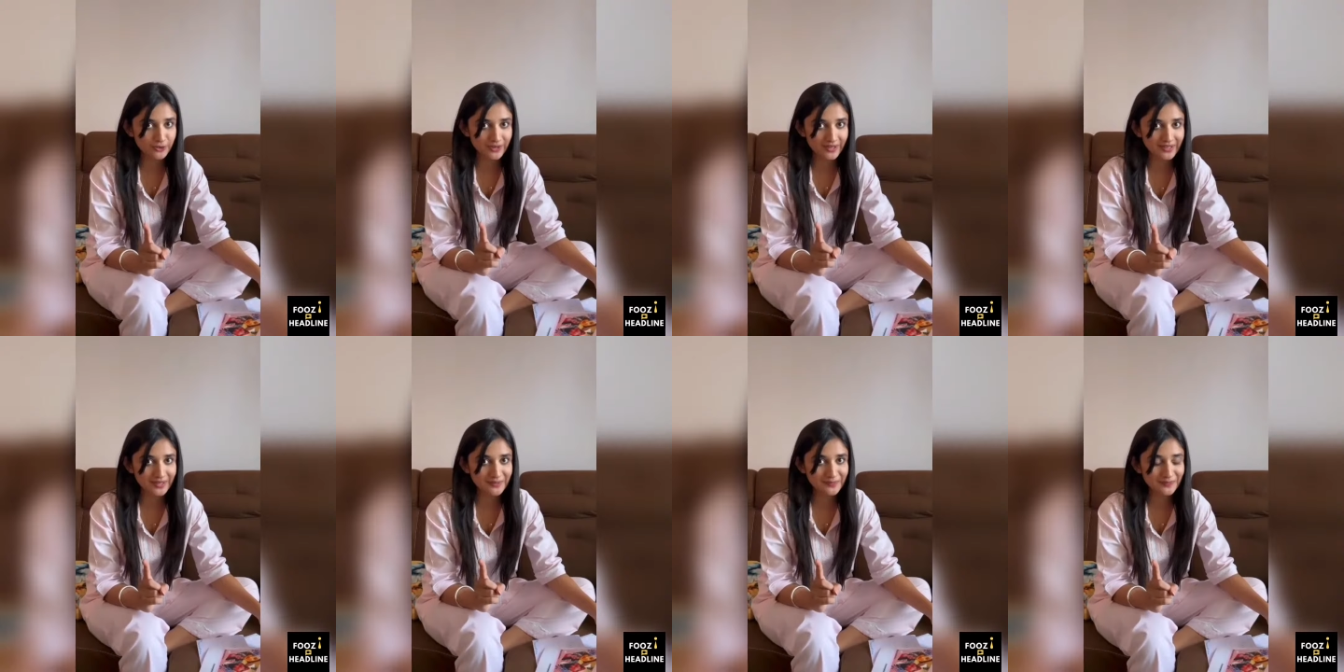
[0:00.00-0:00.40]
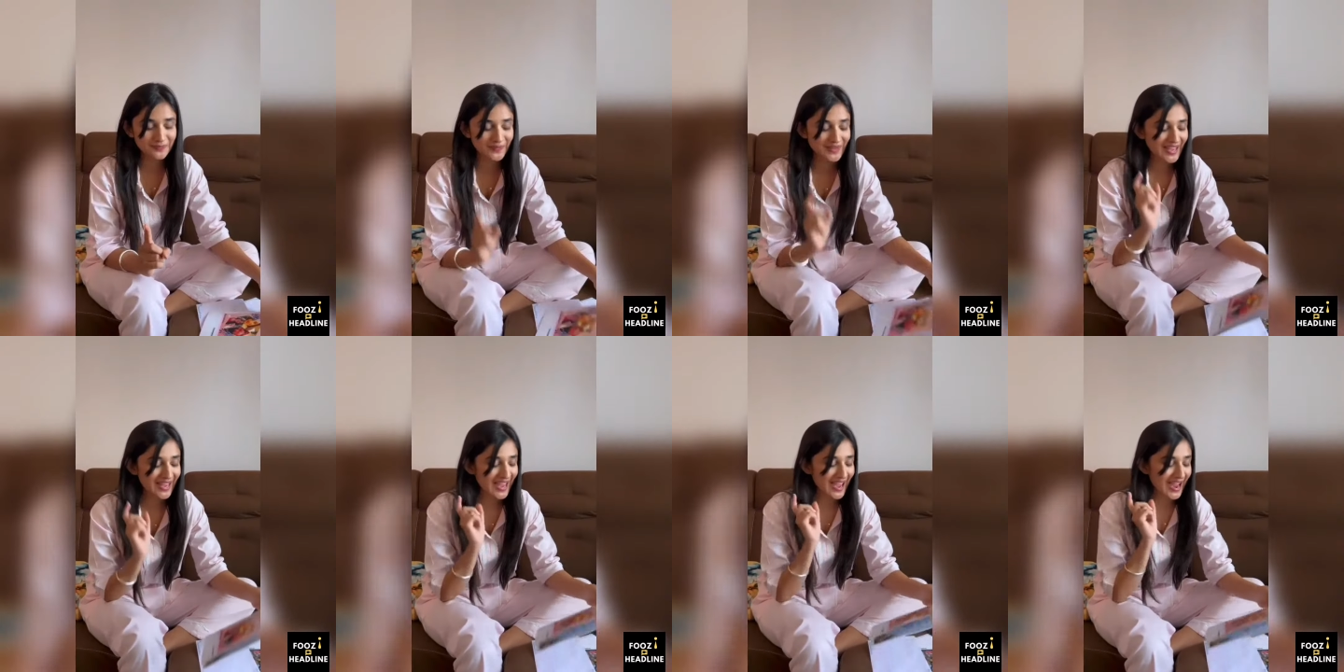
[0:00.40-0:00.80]
okay?
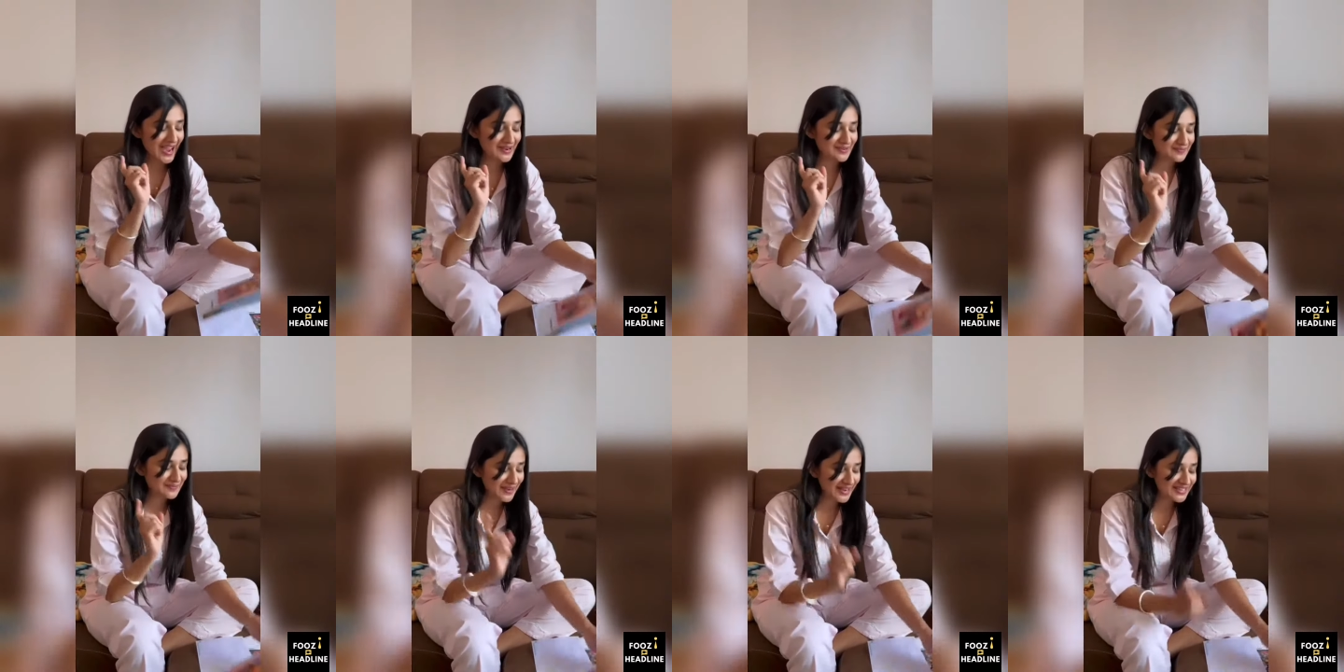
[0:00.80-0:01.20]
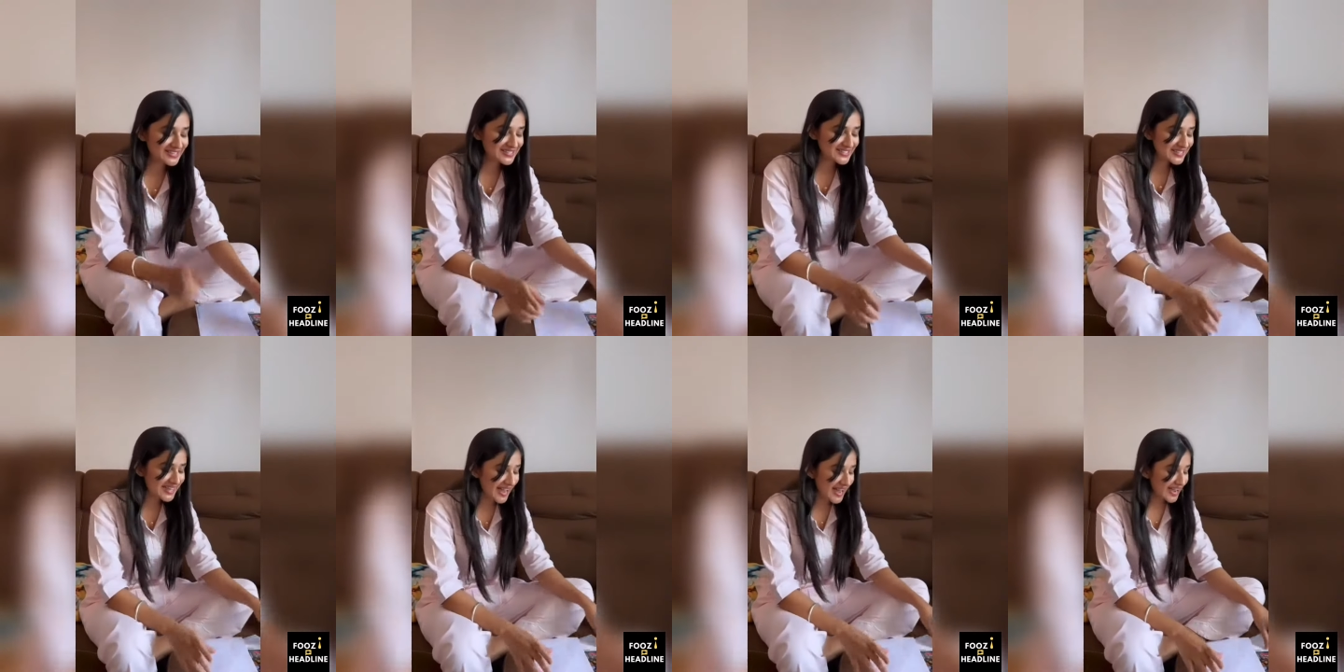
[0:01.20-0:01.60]
And
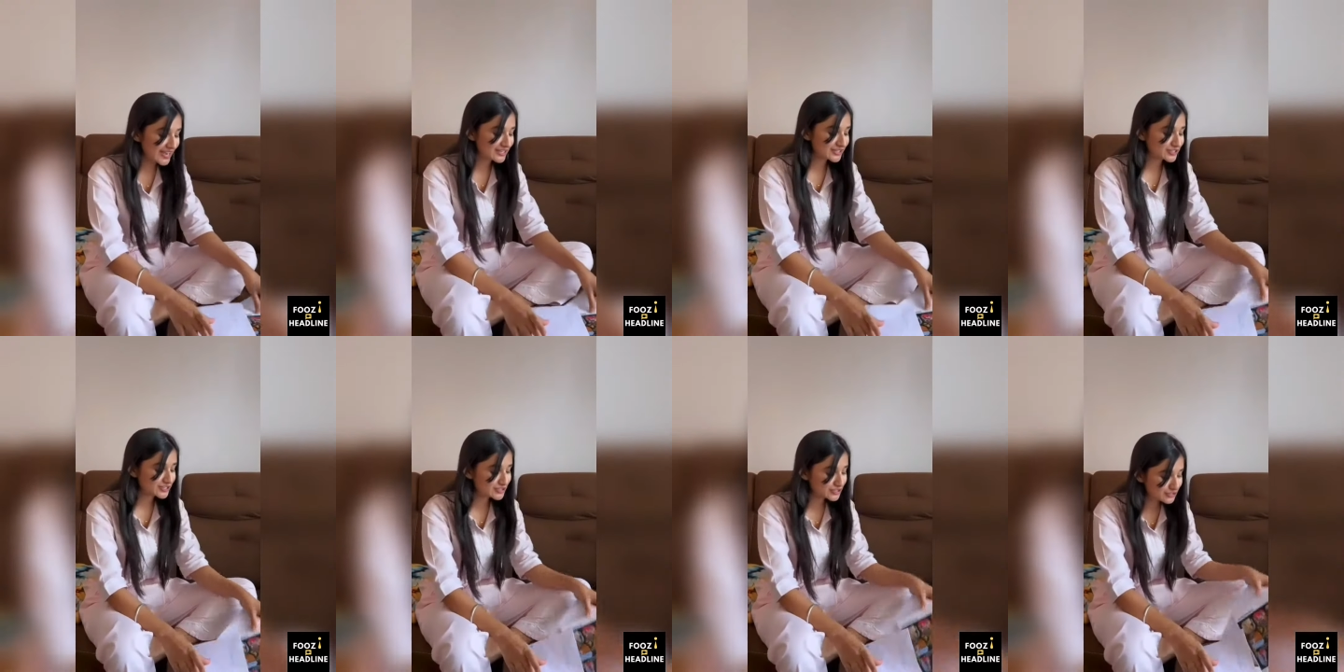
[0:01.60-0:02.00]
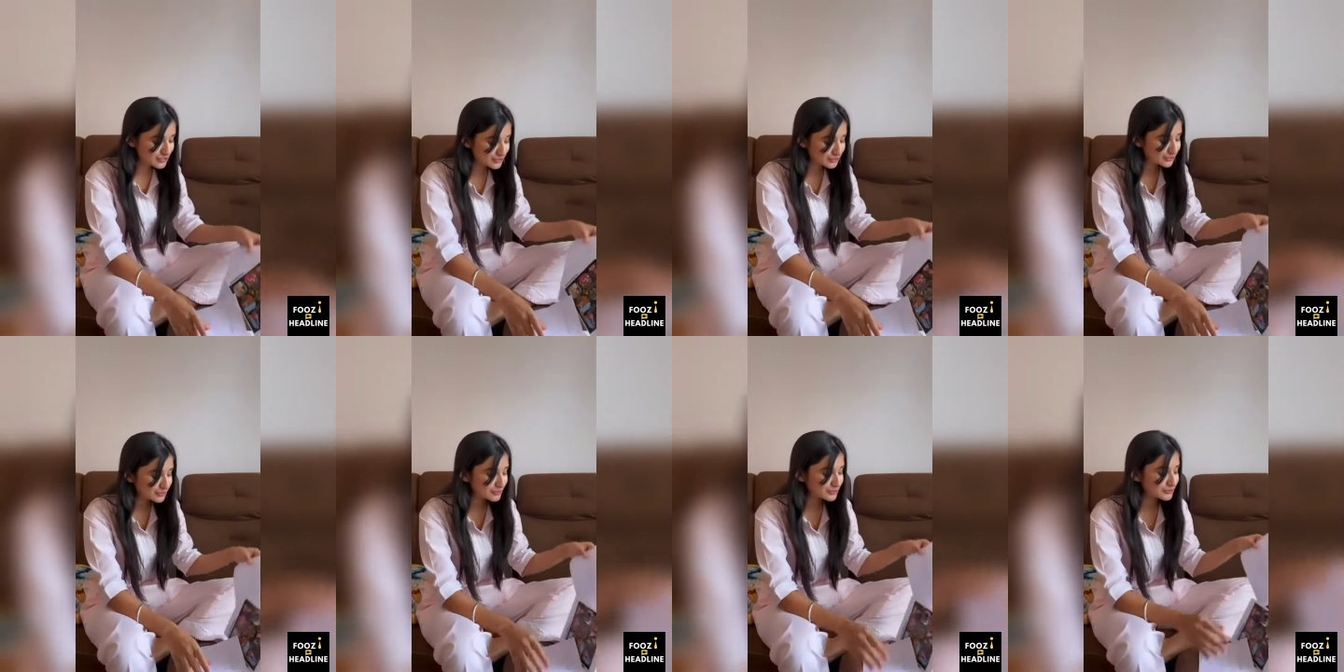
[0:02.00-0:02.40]
much thanks
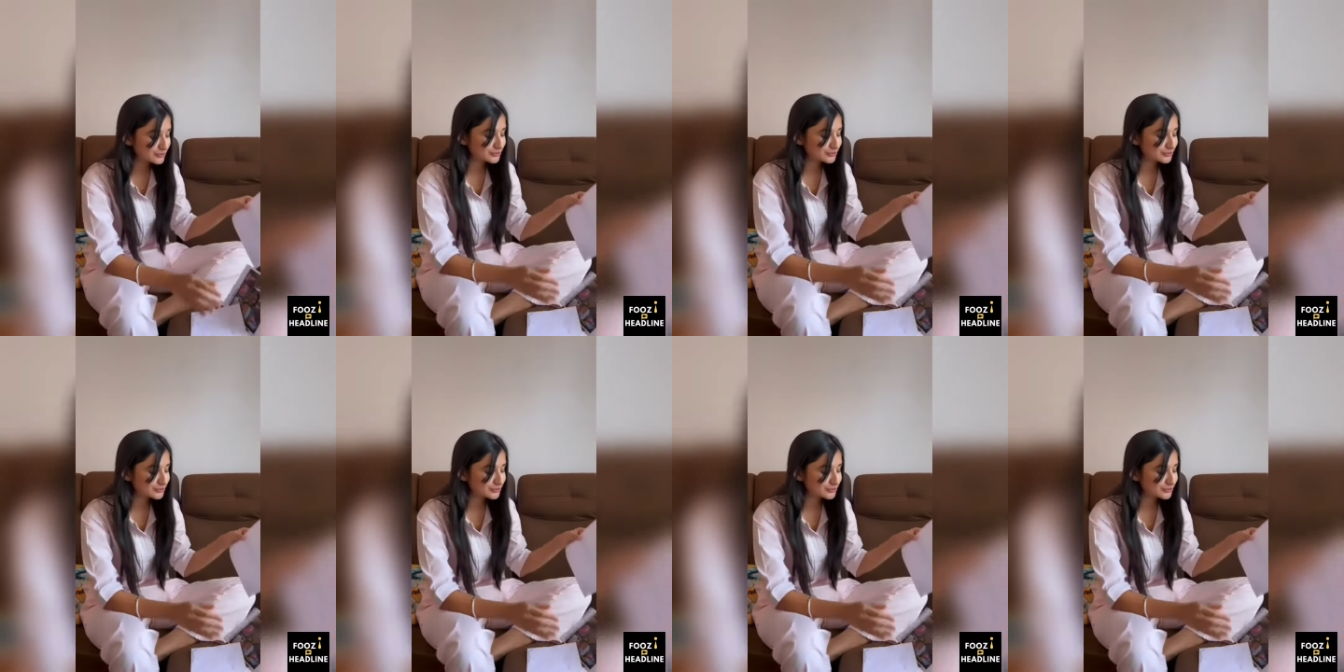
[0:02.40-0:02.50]
to